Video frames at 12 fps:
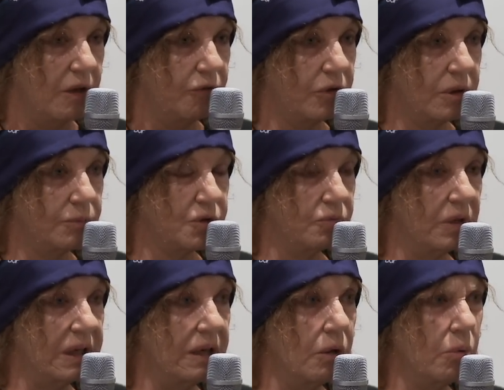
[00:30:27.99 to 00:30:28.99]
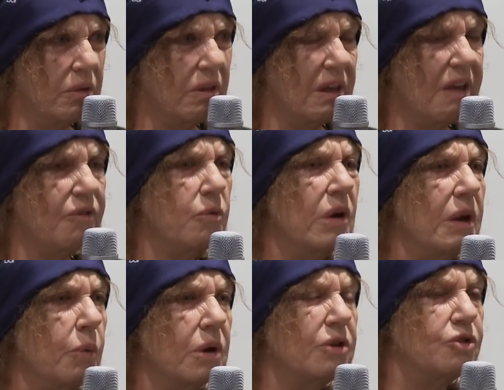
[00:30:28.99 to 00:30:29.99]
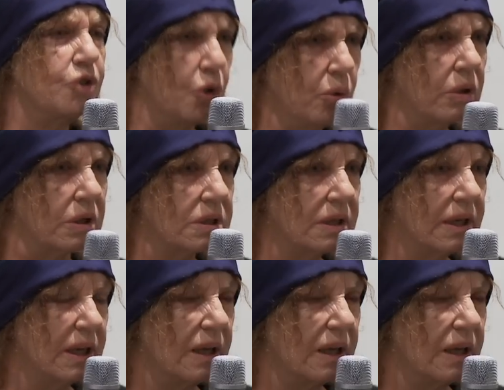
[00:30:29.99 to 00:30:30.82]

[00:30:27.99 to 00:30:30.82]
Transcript: for them to really know whether they even really want to do it.